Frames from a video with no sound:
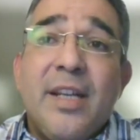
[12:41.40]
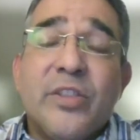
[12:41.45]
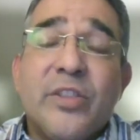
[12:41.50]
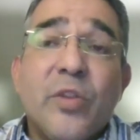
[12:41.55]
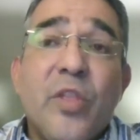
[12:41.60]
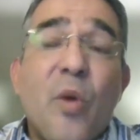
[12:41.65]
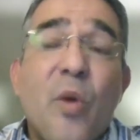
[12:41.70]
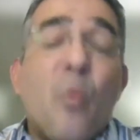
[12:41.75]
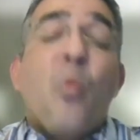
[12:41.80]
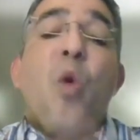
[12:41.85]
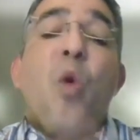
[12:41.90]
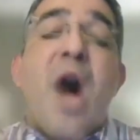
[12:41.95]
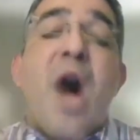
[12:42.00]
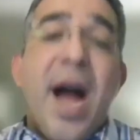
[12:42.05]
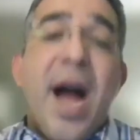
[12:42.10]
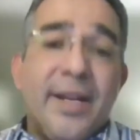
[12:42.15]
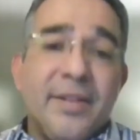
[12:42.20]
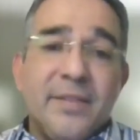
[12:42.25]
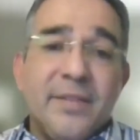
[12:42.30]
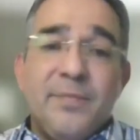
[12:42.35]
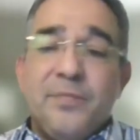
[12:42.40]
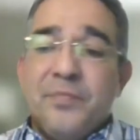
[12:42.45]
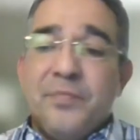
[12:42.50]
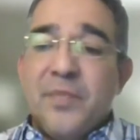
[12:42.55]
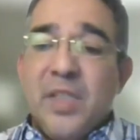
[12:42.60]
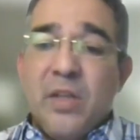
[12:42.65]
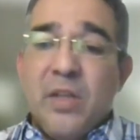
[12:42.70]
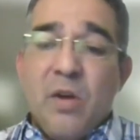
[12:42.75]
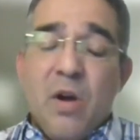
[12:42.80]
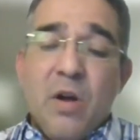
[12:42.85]
And so the why,
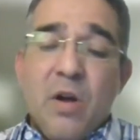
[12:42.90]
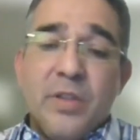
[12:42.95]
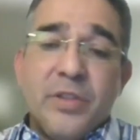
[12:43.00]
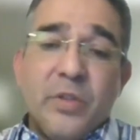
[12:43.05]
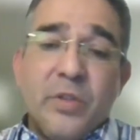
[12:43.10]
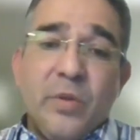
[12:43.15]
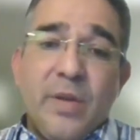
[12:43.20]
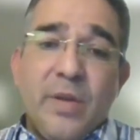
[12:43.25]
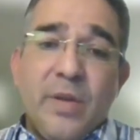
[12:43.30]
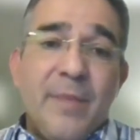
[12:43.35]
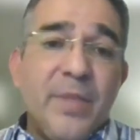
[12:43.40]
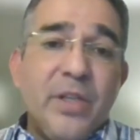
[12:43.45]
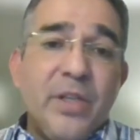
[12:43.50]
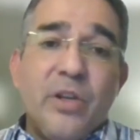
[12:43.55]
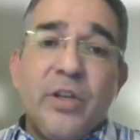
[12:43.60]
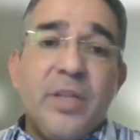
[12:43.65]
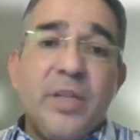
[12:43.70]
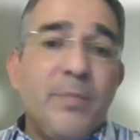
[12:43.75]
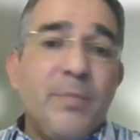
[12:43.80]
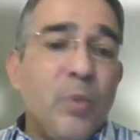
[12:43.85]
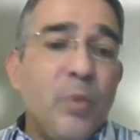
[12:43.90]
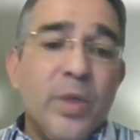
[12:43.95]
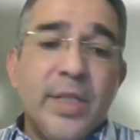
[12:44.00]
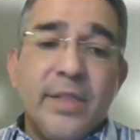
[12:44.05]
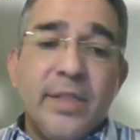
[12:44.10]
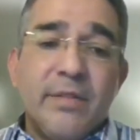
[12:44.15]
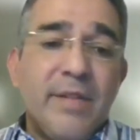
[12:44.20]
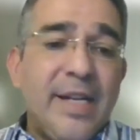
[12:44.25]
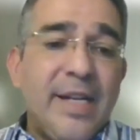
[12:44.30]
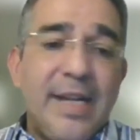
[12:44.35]
all through, I'm a nerdy
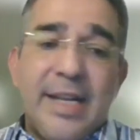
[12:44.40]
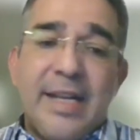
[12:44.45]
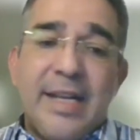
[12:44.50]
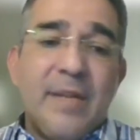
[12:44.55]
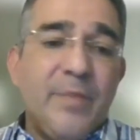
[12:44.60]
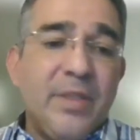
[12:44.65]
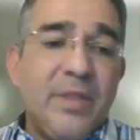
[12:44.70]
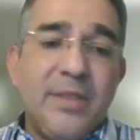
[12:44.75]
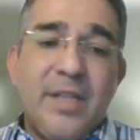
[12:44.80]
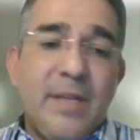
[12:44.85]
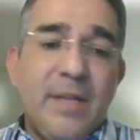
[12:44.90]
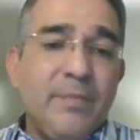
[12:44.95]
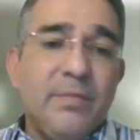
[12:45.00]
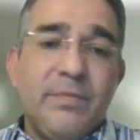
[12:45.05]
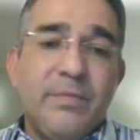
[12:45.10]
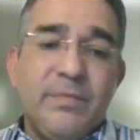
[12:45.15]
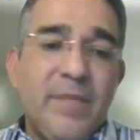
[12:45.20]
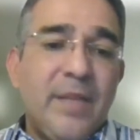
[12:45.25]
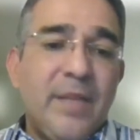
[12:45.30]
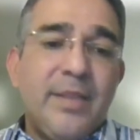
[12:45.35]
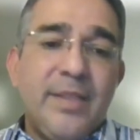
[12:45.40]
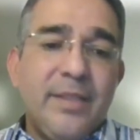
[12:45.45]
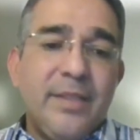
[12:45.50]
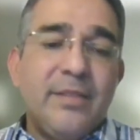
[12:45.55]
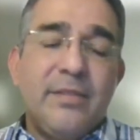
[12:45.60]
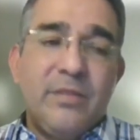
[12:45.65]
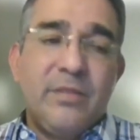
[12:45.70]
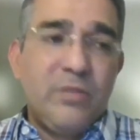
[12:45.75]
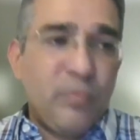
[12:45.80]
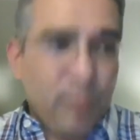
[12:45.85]
boy, right? Like I
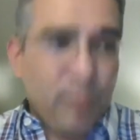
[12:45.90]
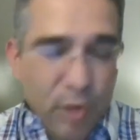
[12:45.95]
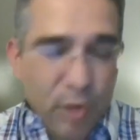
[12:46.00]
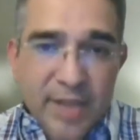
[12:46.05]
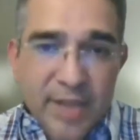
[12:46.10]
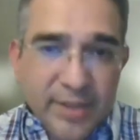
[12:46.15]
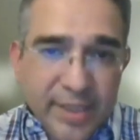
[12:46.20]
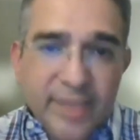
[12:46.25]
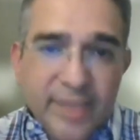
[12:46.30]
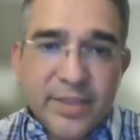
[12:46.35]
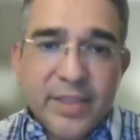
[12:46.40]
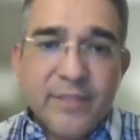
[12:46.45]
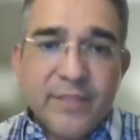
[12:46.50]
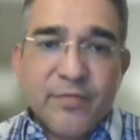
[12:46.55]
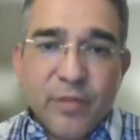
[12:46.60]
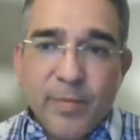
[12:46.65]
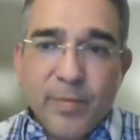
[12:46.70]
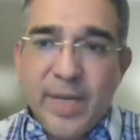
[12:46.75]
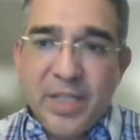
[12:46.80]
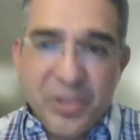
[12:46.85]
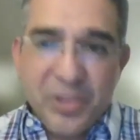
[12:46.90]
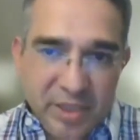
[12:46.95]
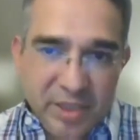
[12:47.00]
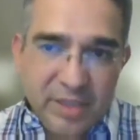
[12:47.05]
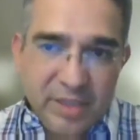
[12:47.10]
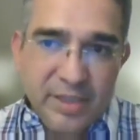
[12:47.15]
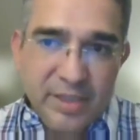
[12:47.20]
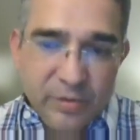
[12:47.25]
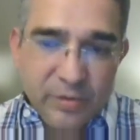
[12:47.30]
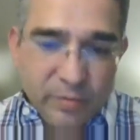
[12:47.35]
can process
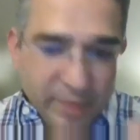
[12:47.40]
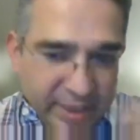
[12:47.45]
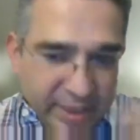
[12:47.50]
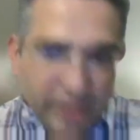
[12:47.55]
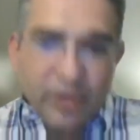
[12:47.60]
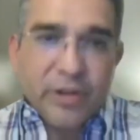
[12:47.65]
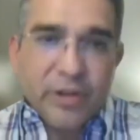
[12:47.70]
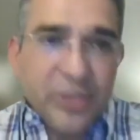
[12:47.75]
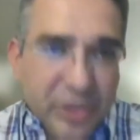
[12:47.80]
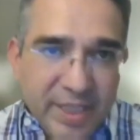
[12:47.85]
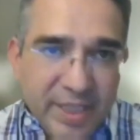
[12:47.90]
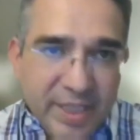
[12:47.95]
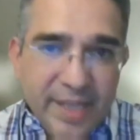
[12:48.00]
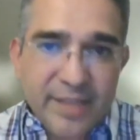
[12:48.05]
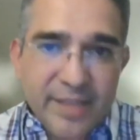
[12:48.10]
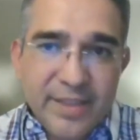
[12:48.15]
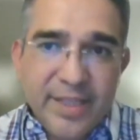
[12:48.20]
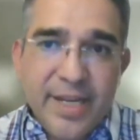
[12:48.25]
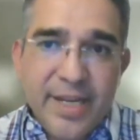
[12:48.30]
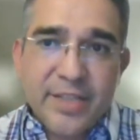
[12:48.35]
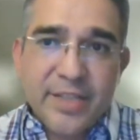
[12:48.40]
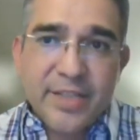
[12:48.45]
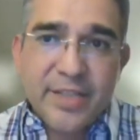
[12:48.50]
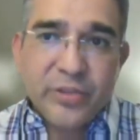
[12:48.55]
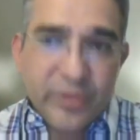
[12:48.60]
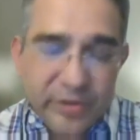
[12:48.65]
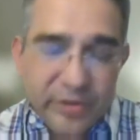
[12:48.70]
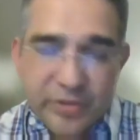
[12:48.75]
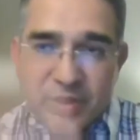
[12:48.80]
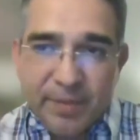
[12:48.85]
information and regurgitate the
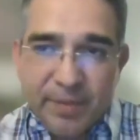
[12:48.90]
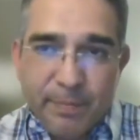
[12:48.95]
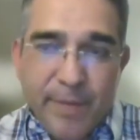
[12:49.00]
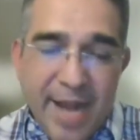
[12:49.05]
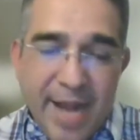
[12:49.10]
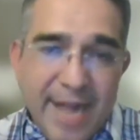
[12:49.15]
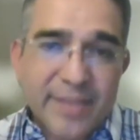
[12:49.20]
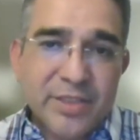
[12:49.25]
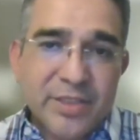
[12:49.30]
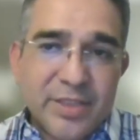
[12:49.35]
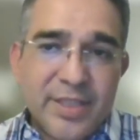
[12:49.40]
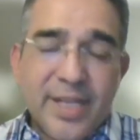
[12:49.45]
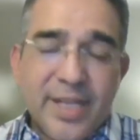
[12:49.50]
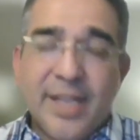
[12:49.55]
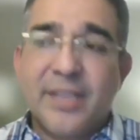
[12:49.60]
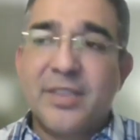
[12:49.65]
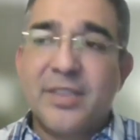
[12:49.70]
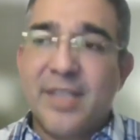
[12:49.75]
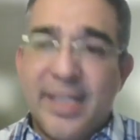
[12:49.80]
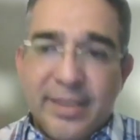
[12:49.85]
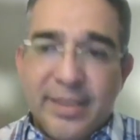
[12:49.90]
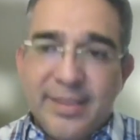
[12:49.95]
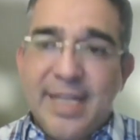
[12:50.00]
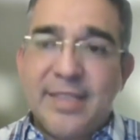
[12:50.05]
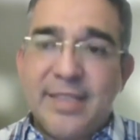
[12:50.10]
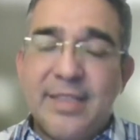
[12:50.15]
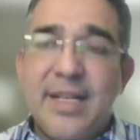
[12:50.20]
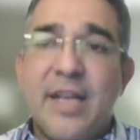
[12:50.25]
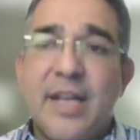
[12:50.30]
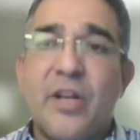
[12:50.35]
answers and pass tests. Like
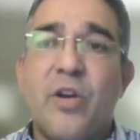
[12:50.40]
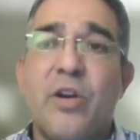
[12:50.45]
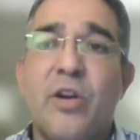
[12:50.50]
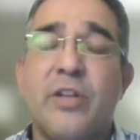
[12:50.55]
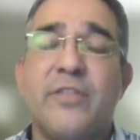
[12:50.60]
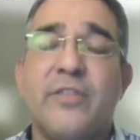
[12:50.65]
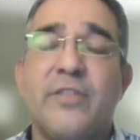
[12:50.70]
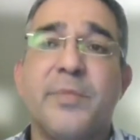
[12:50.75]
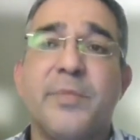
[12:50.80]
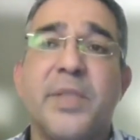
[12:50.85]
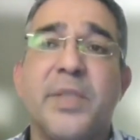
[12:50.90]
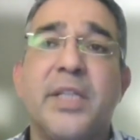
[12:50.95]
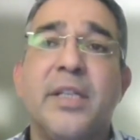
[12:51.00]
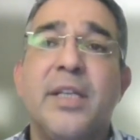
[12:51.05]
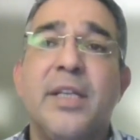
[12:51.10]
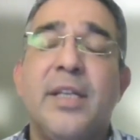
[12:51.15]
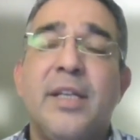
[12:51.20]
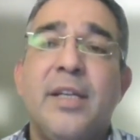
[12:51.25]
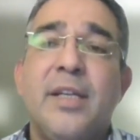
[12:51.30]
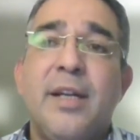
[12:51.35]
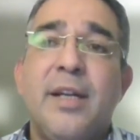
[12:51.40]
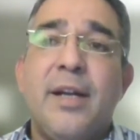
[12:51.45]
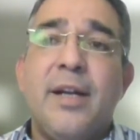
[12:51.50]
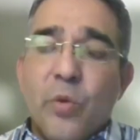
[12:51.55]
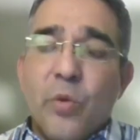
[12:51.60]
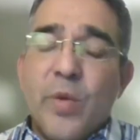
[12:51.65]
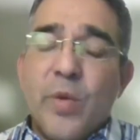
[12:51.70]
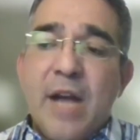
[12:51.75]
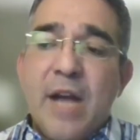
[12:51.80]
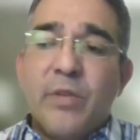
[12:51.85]
that's not hard for me.
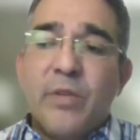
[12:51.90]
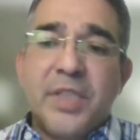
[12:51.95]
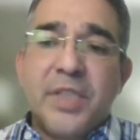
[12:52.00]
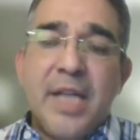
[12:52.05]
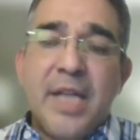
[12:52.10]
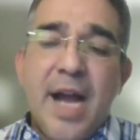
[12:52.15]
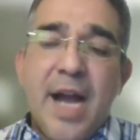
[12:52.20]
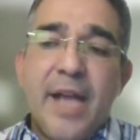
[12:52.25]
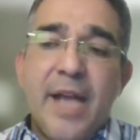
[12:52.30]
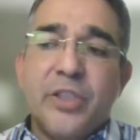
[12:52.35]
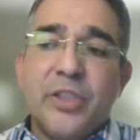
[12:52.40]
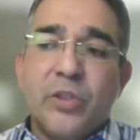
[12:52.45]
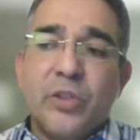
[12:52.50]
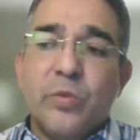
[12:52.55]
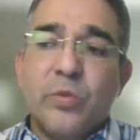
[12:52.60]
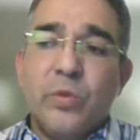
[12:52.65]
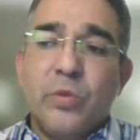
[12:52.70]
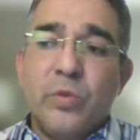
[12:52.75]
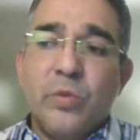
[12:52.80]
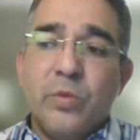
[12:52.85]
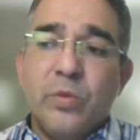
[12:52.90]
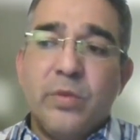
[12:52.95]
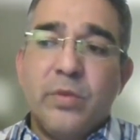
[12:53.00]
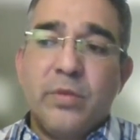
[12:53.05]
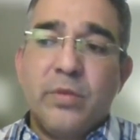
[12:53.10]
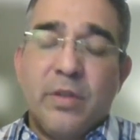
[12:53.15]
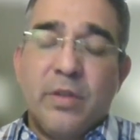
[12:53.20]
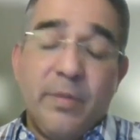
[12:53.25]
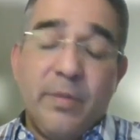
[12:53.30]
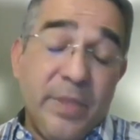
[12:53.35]
So when I was in high school
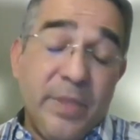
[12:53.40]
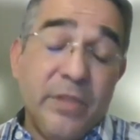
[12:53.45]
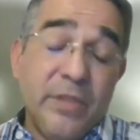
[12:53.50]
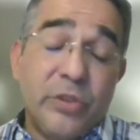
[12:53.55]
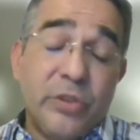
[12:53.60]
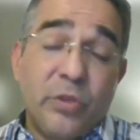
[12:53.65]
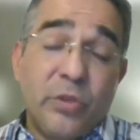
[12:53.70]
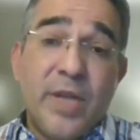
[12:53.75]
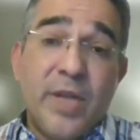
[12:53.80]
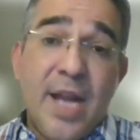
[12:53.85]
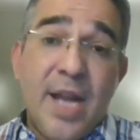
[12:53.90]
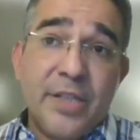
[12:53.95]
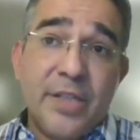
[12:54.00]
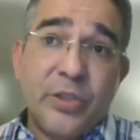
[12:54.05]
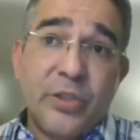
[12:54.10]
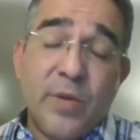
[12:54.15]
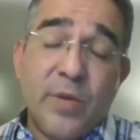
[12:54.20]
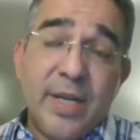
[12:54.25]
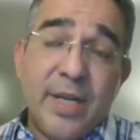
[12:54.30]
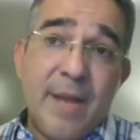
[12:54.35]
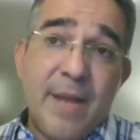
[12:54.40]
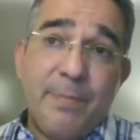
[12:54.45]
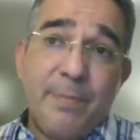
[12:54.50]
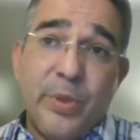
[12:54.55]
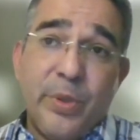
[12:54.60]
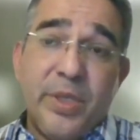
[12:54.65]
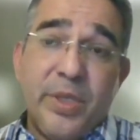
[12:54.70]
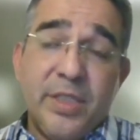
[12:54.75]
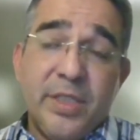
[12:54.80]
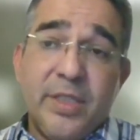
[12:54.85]
or middle school and high school, I got
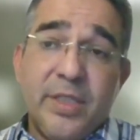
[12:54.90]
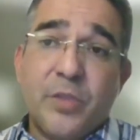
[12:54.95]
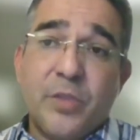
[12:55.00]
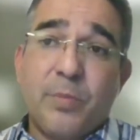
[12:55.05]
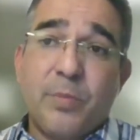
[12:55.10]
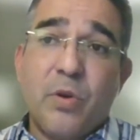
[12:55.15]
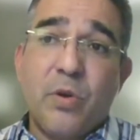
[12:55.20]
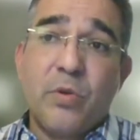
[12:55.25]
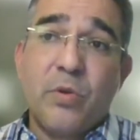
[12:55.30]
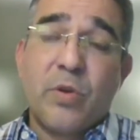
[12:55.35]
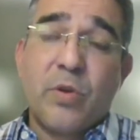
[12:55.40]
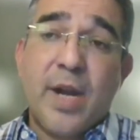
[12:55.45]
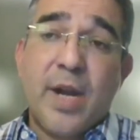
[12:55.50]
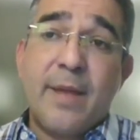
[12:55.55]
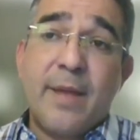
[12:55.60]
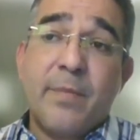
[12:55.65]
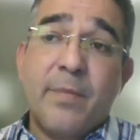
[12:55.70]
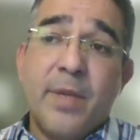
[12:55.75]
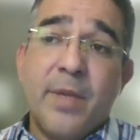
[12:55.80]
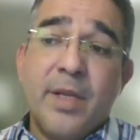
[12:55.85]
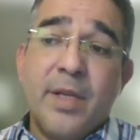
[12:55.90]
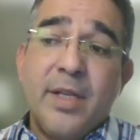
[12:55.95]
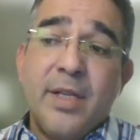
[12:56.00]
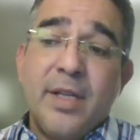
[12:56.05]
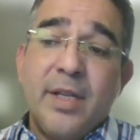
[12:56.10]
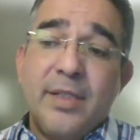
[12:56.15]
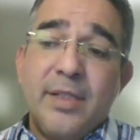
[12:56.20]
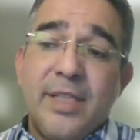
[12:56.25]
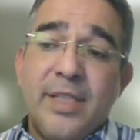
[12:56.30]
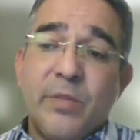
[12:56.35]
put into this program
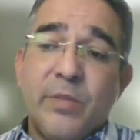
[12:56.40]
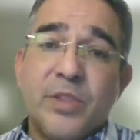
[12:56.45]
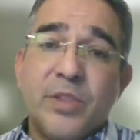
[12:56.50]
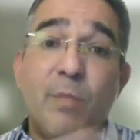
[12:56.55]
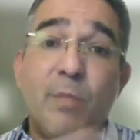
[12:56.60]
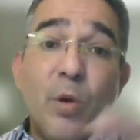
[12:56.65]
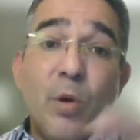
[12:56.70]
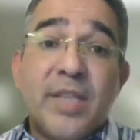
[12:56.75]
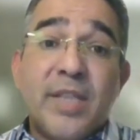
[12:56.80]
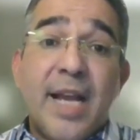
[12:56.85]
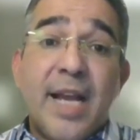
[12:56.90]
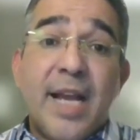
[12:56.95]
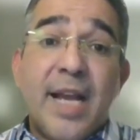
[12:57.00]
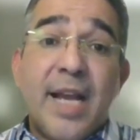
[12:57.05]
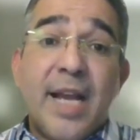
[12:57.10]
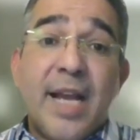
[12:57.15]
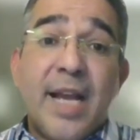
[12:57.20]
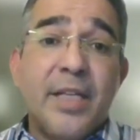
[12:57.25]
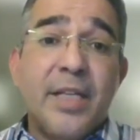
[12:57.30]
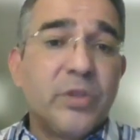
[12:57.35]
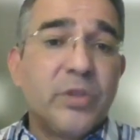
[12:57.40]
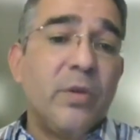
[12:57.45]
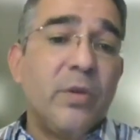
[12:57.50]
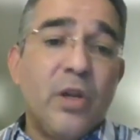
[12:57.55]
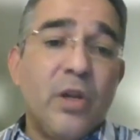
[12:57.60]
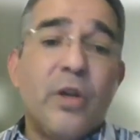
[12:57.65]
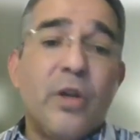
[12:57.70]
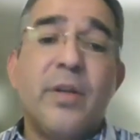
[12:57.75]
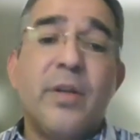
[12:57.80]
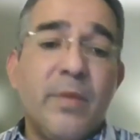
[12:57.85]
that was
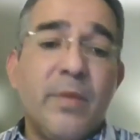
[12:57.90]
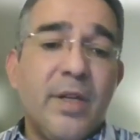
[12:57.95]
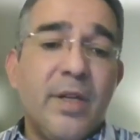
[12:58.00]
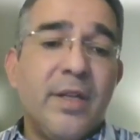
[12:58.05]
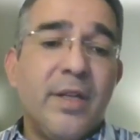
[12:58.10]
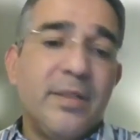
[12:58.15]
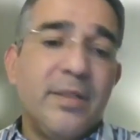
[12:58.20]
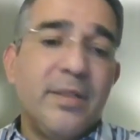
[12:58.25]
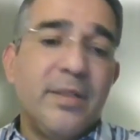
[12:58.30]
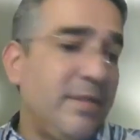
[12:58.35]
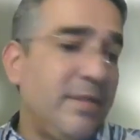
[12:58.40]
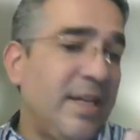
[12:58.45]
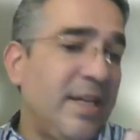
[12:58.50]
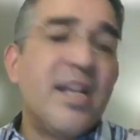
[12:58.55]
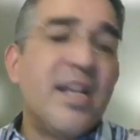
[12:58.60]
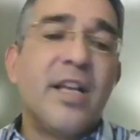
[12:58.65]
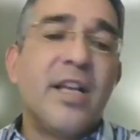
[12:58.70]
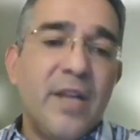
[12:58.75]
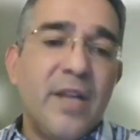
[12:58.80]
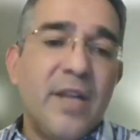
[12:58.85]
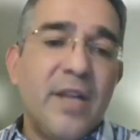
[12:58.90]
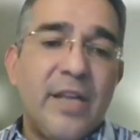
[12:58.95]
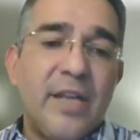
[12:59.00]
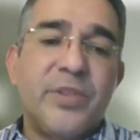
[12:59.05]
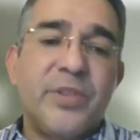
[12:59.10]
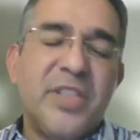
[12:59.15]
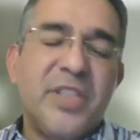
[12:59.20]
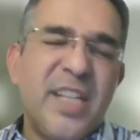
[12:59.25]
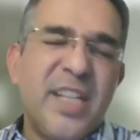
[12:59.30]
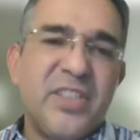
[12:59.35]
multilingual to learn another
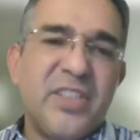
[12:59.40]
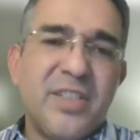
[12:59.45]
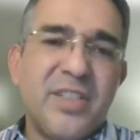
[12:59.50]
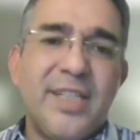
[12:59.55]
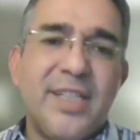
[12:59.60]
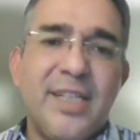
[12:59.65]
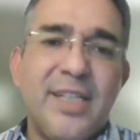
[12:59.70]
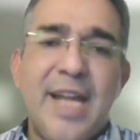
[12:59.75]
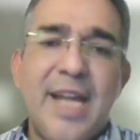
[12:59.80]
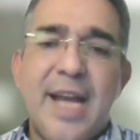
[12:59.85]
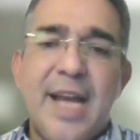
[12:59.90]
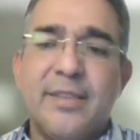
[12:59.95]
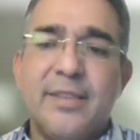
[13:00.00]
language. And I studied